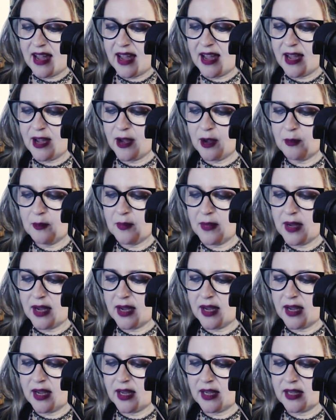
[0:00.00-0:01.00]
And
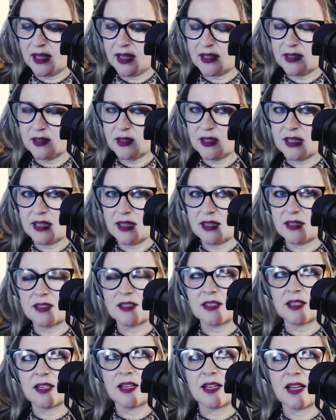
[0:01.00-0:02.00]

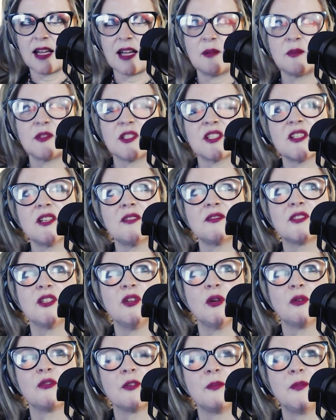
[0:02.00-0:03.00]
I would just love to know